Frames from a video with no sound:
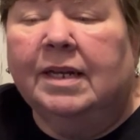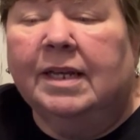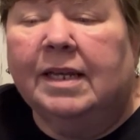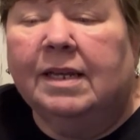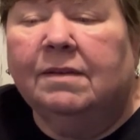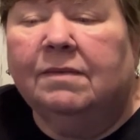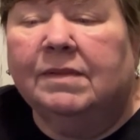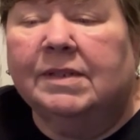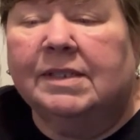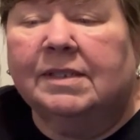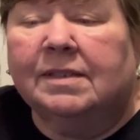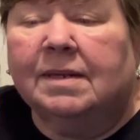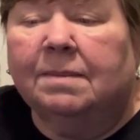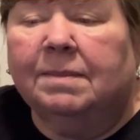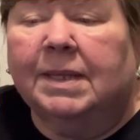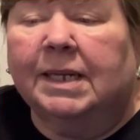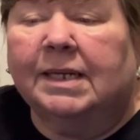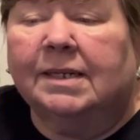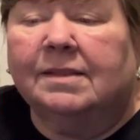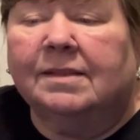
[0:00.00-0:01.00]
even
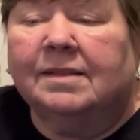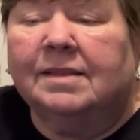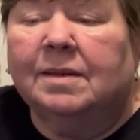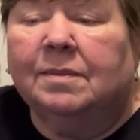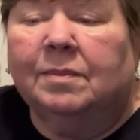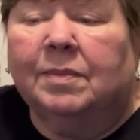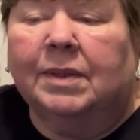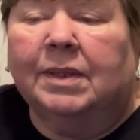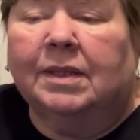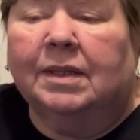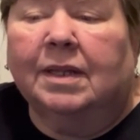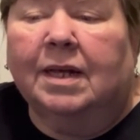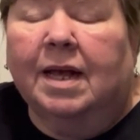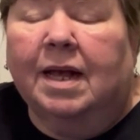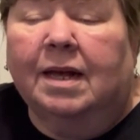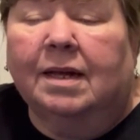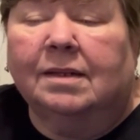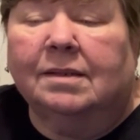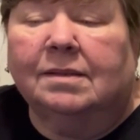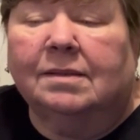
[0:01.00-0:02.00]
something as simple
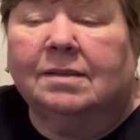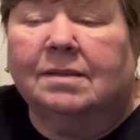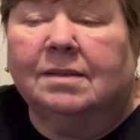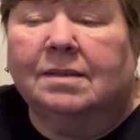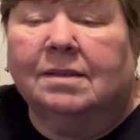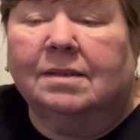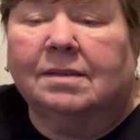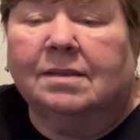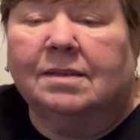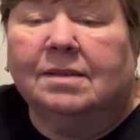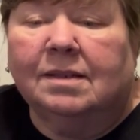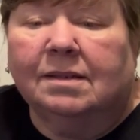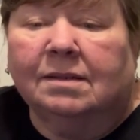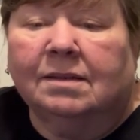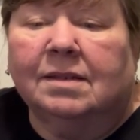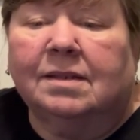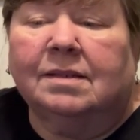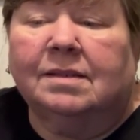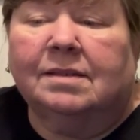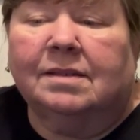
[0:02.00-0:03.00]
as the
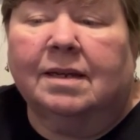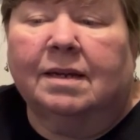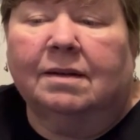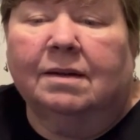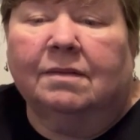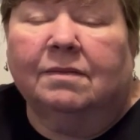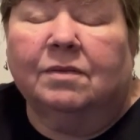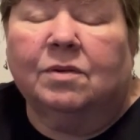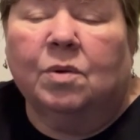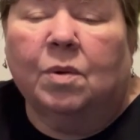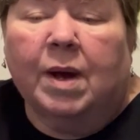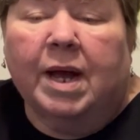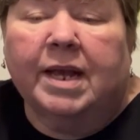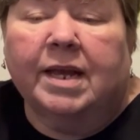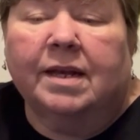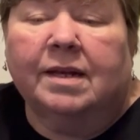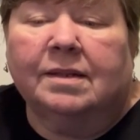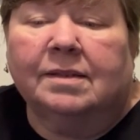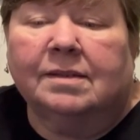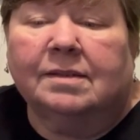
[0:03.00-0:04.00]
stillness of
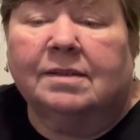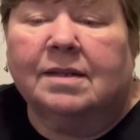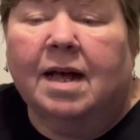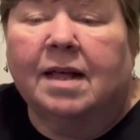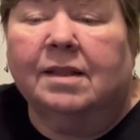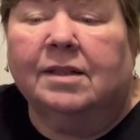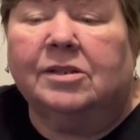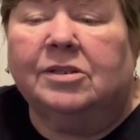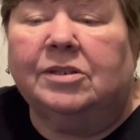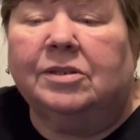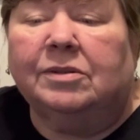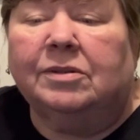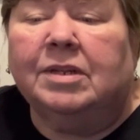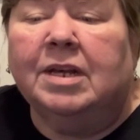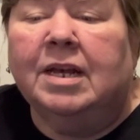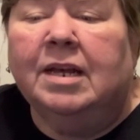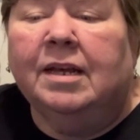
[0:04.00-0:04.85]
quiet and solitude,